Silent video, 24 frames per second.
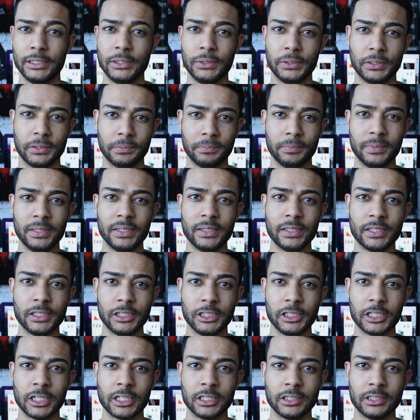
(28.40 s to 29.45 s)
you can be the
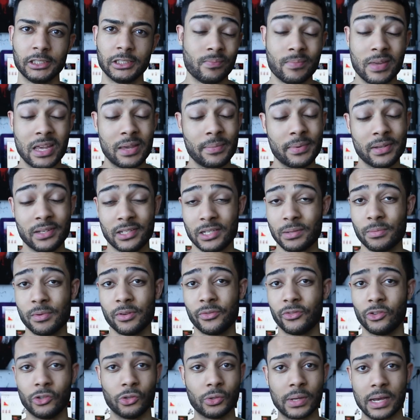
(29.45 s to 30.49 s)
judge. Maybe some
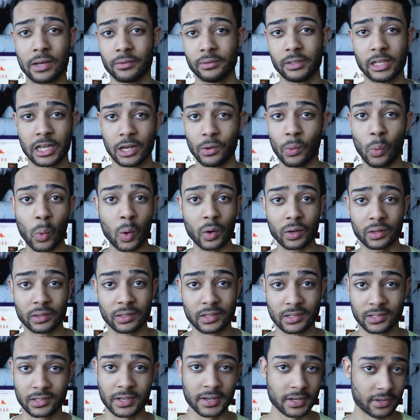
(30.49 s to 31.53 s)
of you out there want
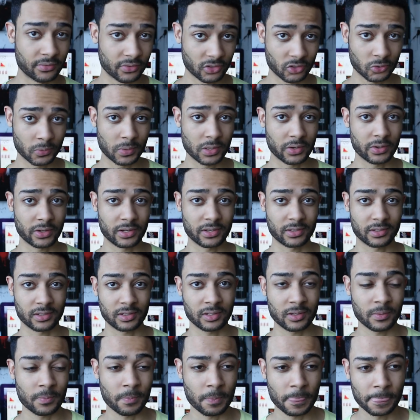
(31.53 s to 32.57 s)
this kind of
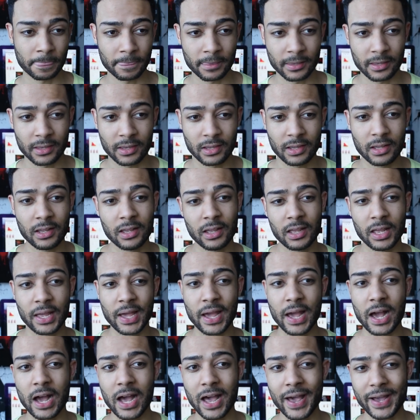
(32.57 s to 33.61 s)
experience.
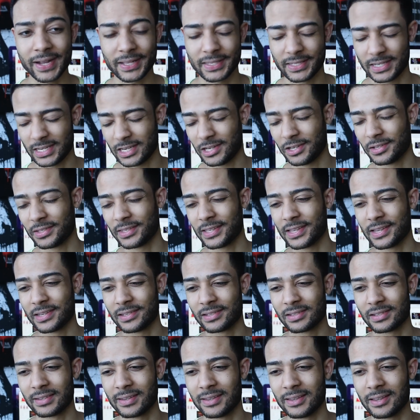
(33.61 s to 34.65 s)
I can tell you
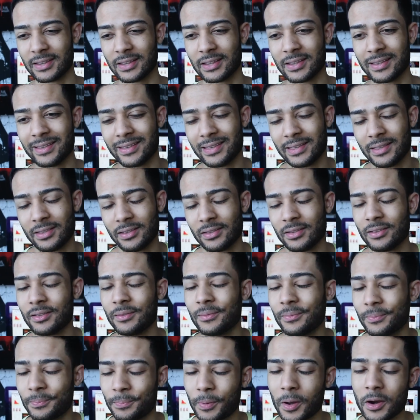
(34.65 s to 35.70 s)
this,
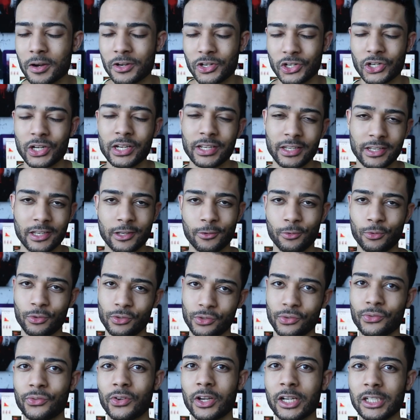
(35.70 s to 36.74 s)
partially it
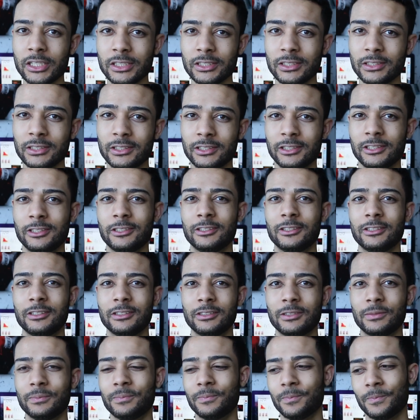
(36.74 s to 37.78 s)
was fun,
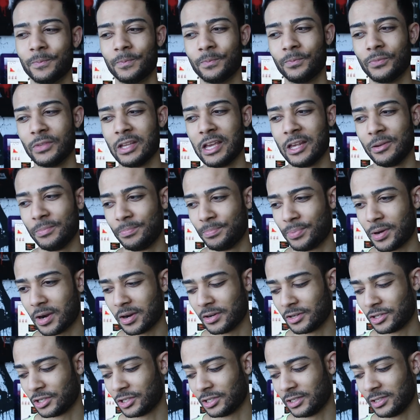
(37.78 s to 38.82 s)
and
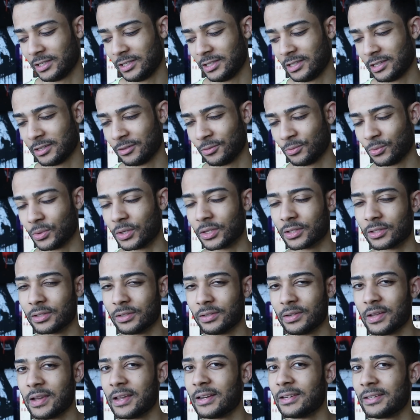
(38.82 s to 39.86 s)
partially it
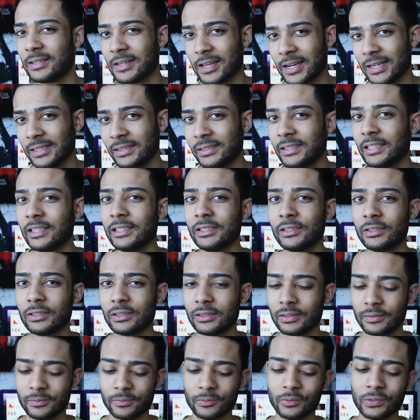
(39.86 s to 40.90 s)
wasn't, and I did
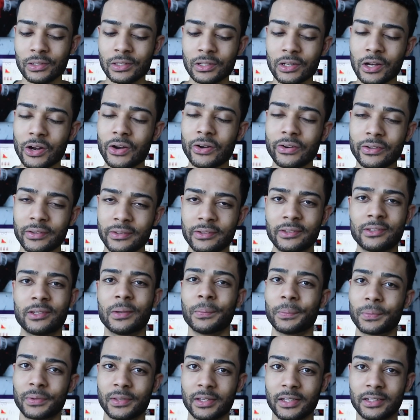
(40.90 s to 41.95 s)
learn
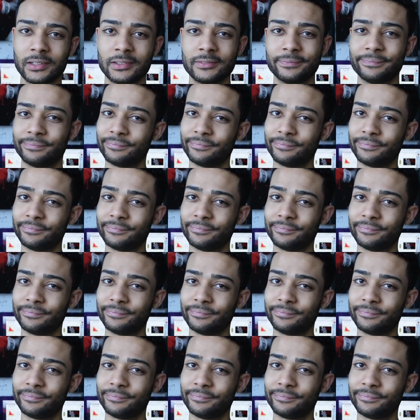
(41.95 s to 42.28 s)
something.